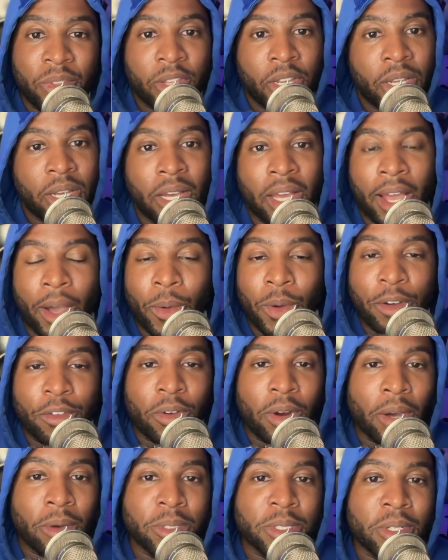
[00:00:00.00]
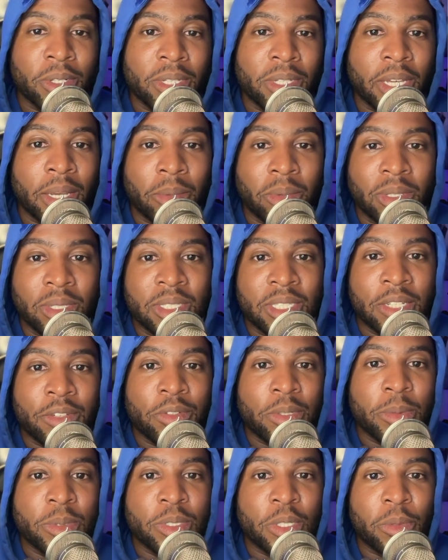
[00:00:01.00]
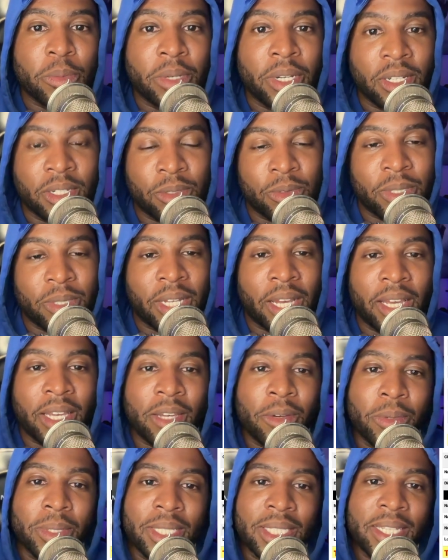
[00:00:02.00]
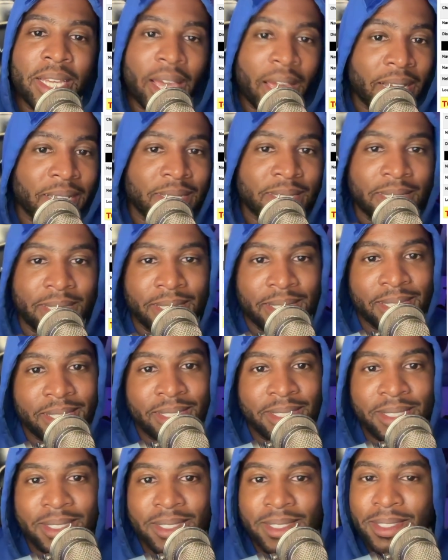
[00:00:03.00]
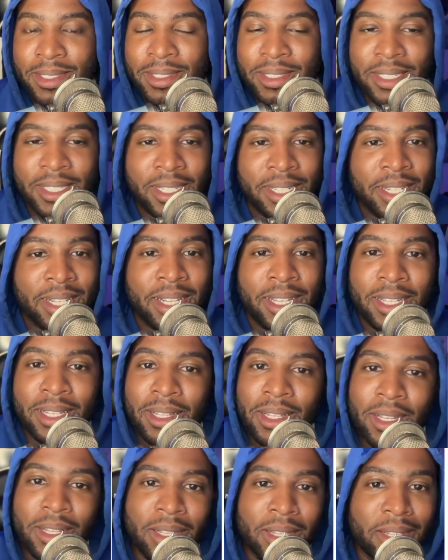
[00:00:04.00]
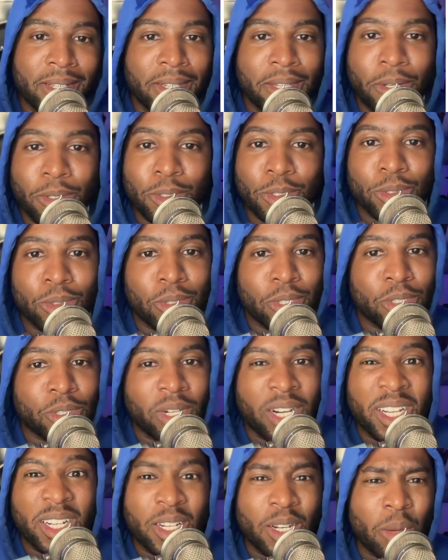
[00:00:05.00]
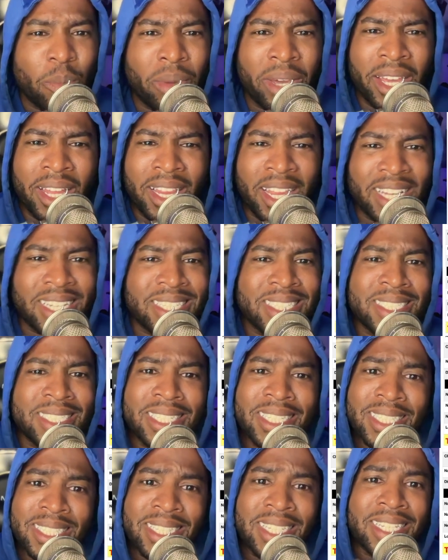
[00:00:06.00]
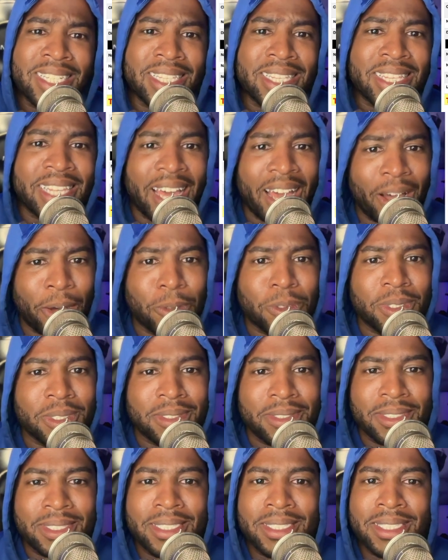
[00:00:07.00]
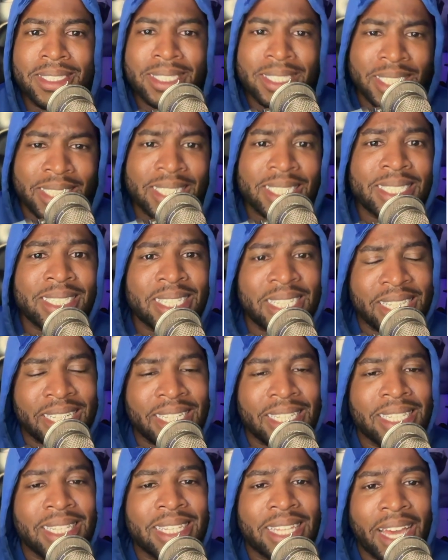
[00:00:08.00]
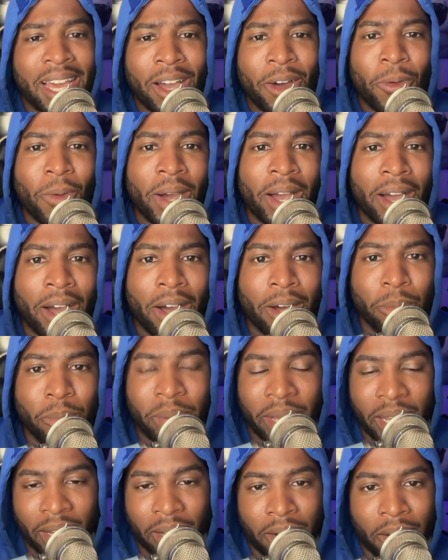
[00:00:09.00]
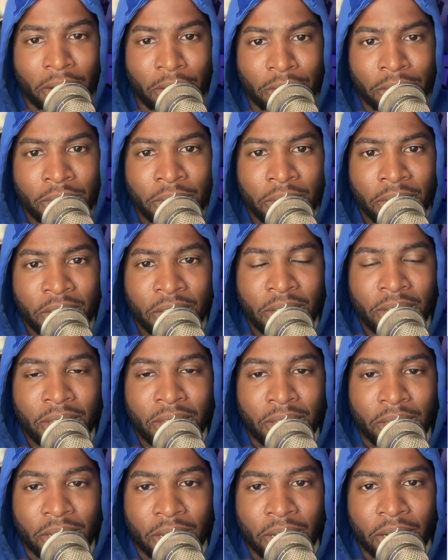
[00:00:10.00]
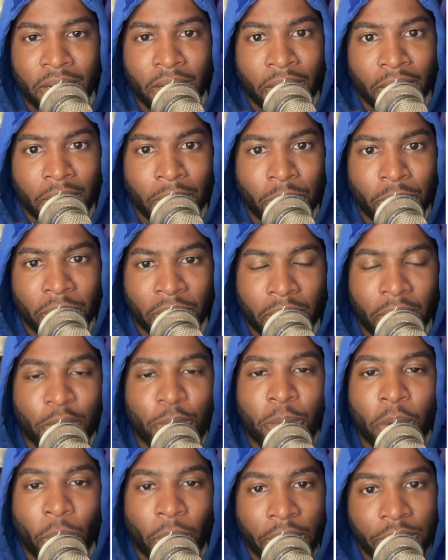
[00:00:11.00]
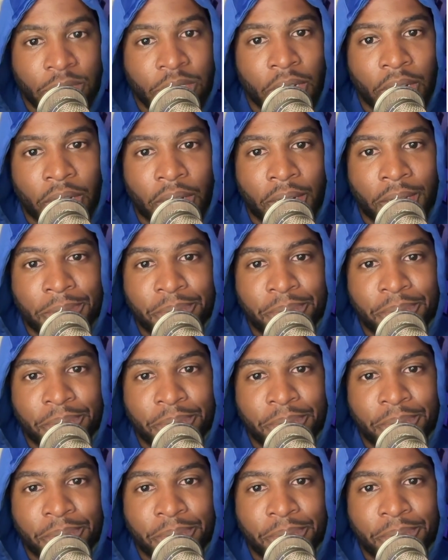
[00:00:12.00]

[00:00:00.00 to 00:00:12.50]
However, I was only able to save up so much. We got hit with taxes. Long story short, I ended up paying like 16,000. 16,000. Wow. Paying off the car, paying off my wife's car,